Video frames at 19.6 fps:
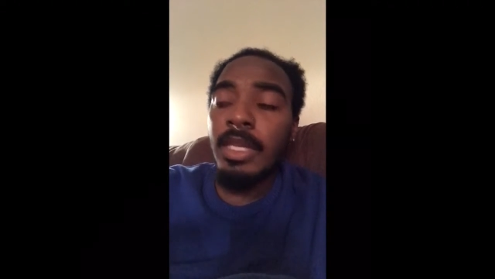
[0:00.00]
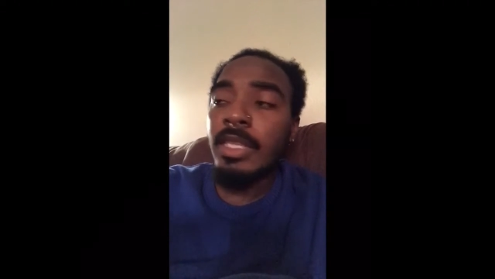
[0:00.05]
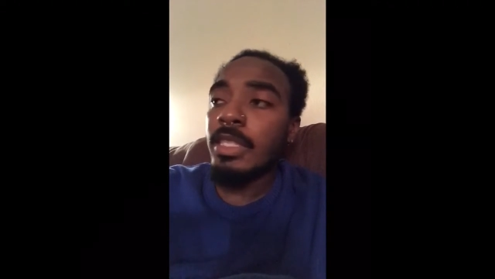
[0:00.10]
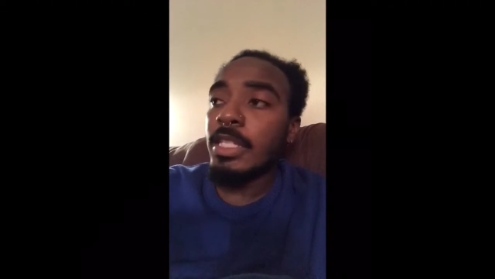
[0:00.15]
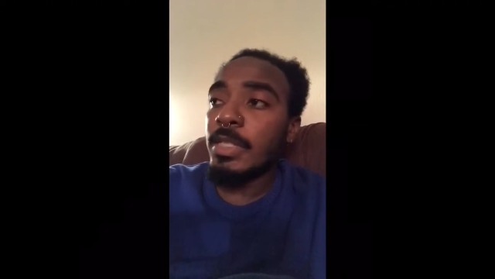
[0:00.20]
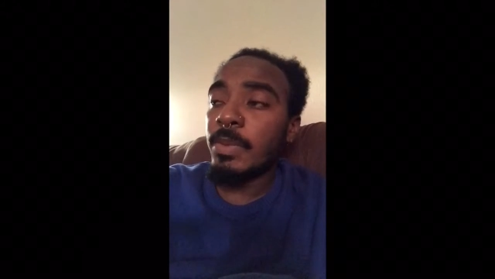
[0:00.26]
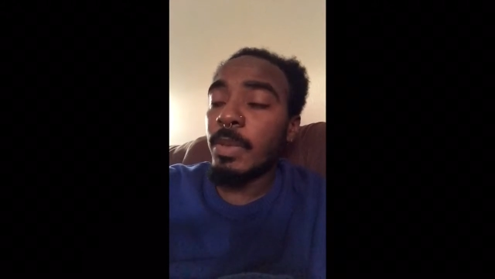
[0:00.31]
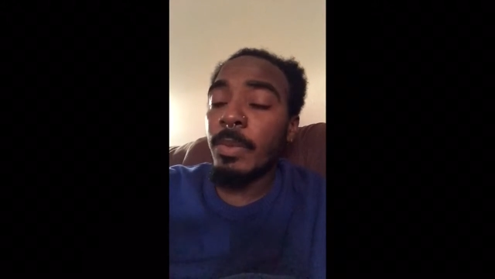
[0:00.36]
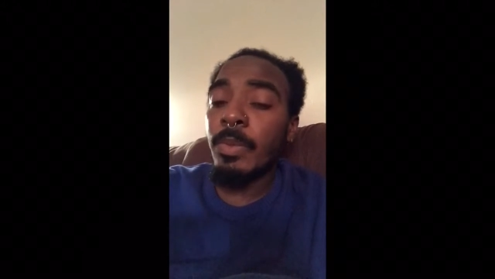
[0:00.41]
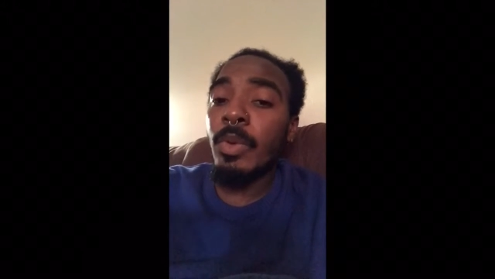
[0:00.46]

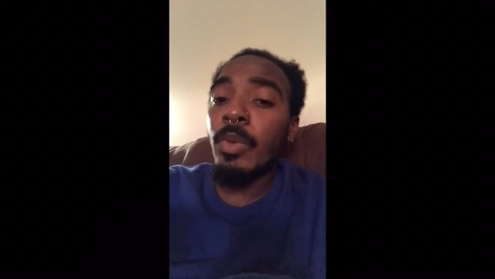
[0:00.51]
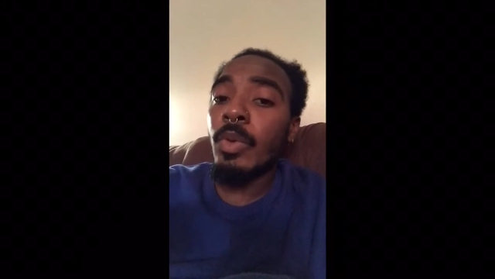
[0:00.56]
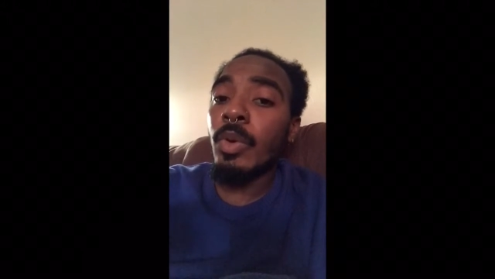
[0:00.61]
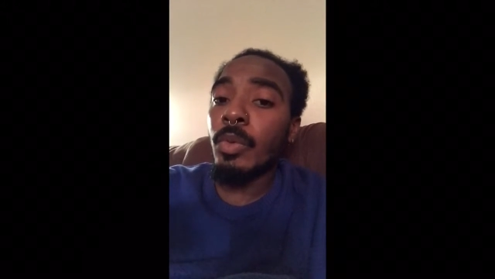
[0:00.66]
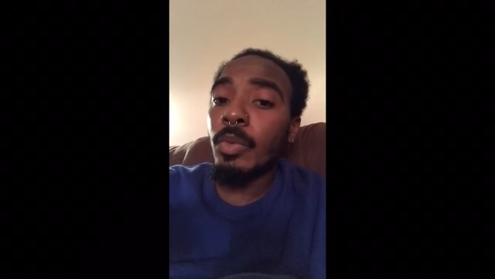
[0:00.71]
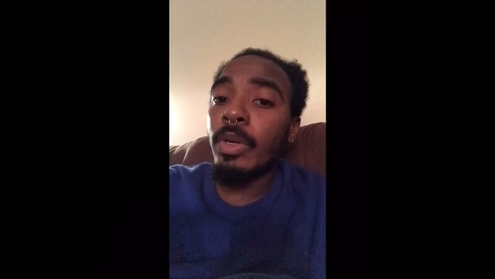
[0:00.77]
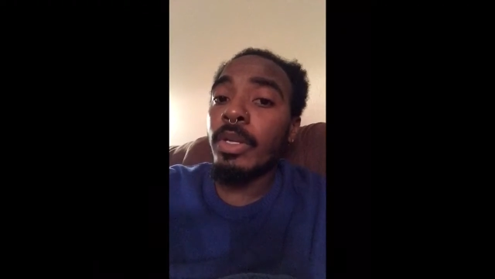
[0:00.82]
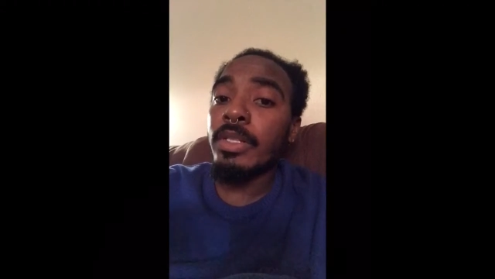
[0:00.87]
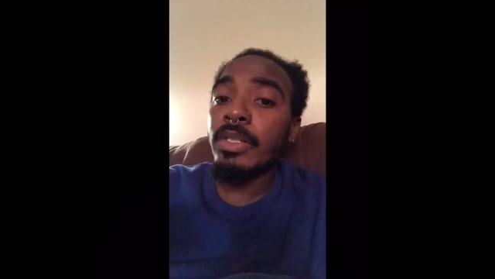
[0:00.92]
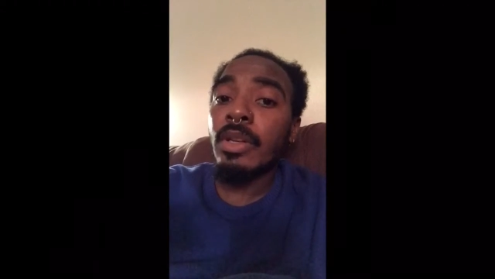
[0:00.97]
These people
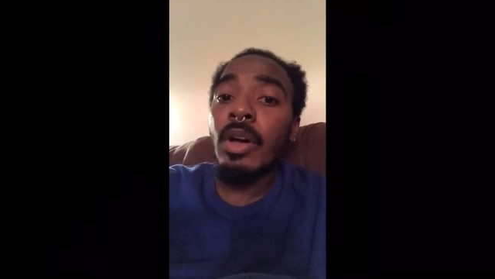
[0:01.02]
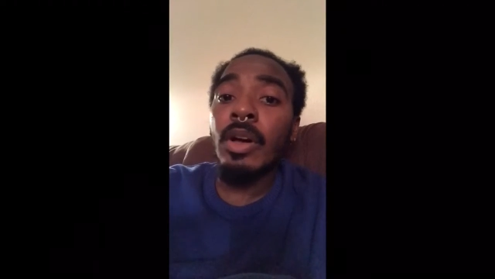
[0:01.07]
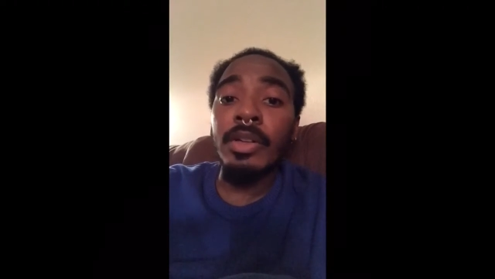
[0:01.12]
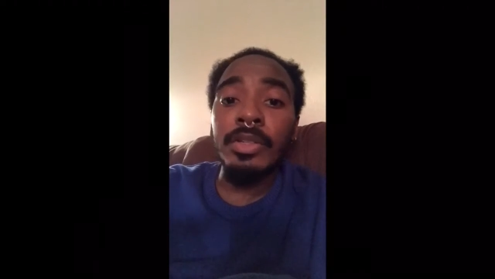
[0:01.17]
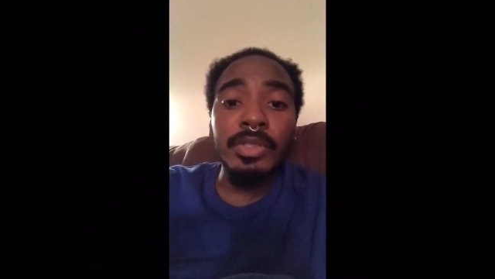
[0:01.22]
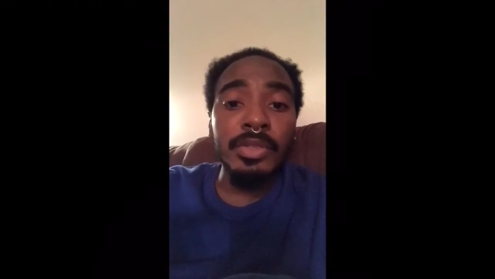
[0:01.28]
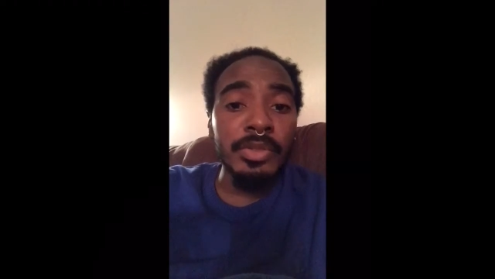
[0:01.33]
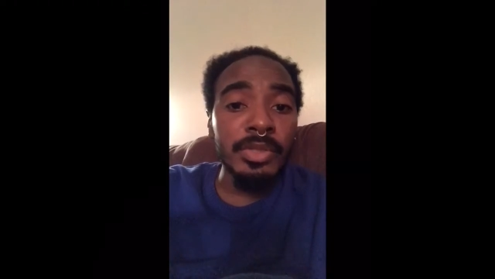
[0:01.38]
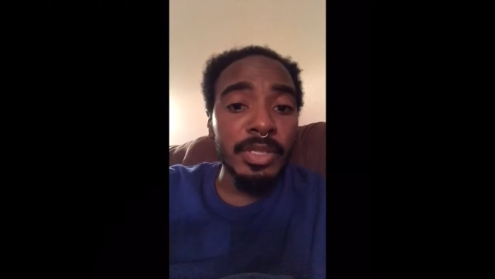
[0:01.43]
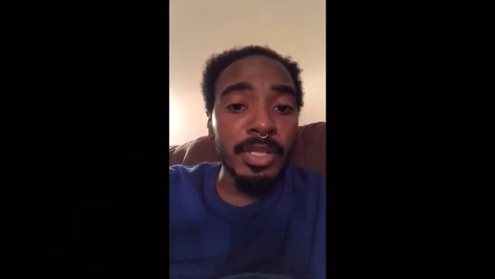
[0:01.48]
were once
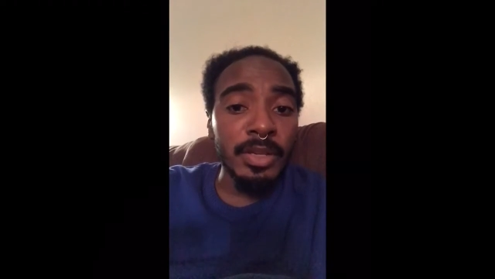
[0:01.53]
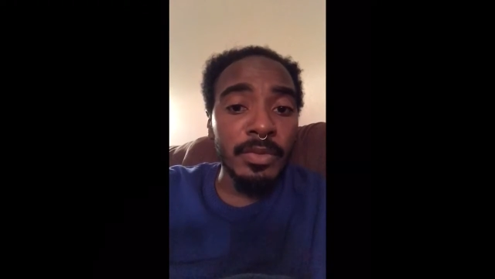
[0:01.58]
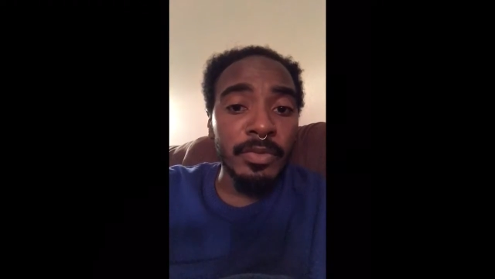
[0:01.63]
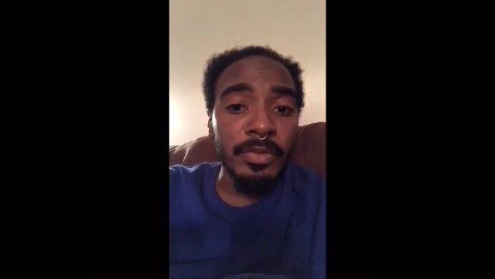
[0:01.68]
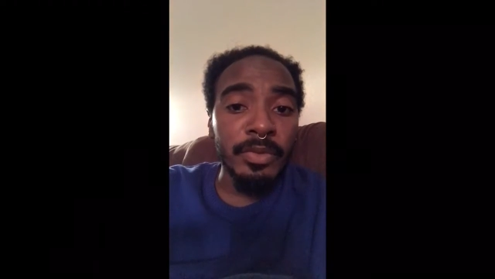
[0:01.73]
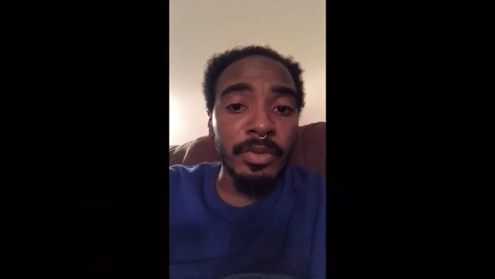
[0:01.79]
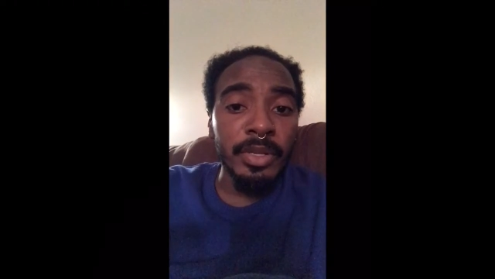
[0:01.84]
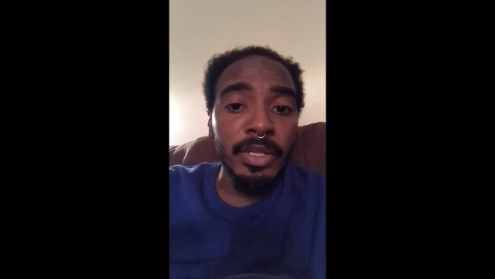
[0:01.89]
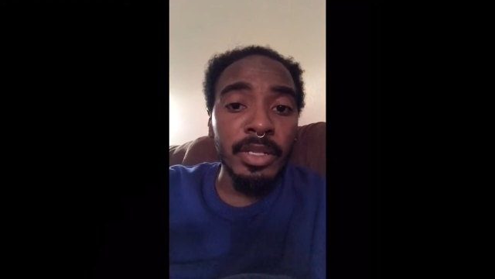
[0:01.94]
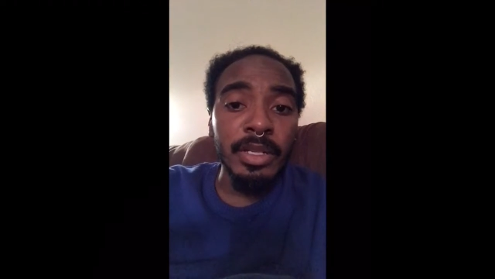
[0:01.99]
also
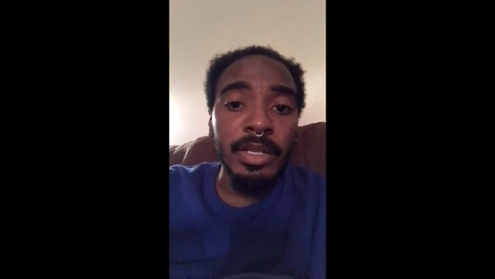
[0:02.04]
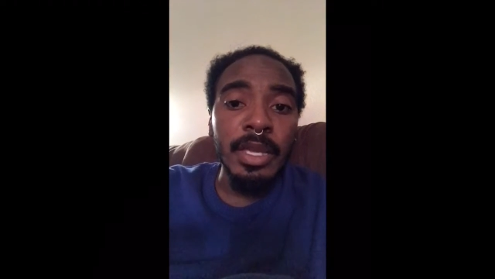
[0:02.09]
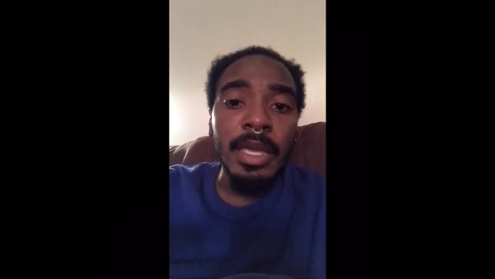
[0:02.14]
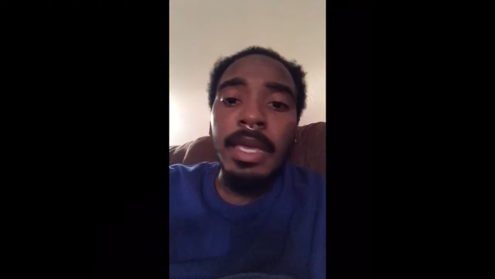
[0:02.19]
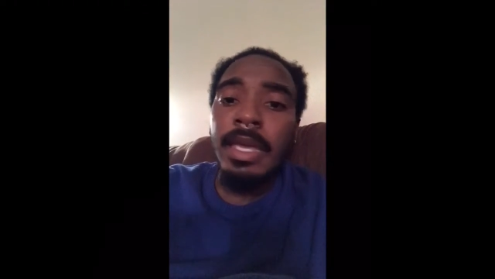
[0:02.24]
suffering